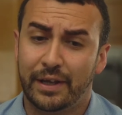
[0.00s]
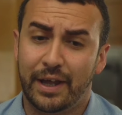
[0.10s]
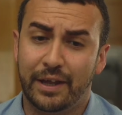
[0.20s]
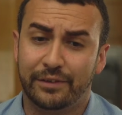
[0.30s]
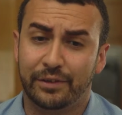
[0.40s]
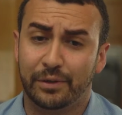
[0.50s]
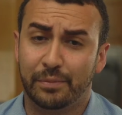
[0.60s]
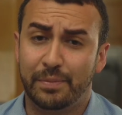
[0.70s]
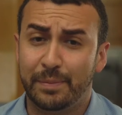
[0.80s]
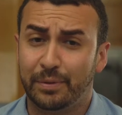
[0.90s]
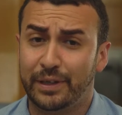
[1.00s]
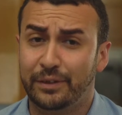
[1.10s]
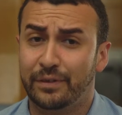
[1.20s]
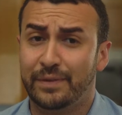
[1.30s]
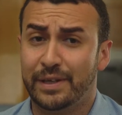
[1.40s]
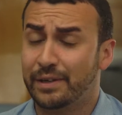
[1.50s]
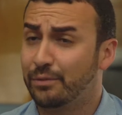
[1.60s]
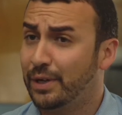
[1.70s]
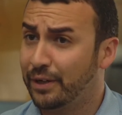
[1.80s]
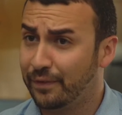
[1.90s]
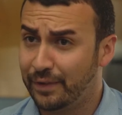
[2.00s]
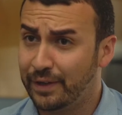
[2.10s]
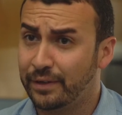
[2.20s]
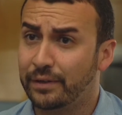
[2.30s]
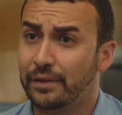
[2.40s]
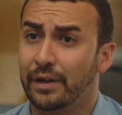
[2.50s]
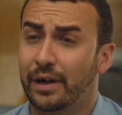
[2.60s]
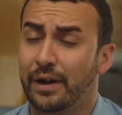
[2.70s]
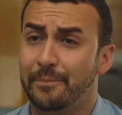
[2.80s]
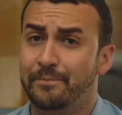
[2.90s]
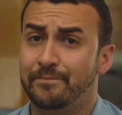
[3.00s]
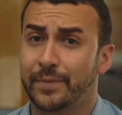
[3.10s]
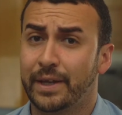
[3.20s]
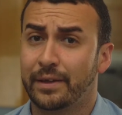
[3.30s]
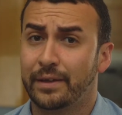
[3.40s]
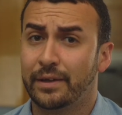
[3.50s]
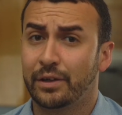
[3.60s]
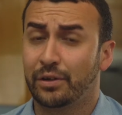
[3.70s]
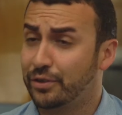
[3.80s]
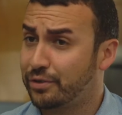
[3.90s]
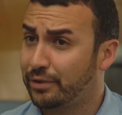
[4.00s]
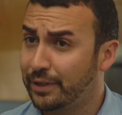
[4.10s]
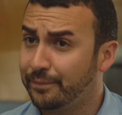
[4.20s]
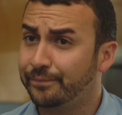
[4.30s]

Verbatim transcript: And so people need to be a really good fit um, culturally.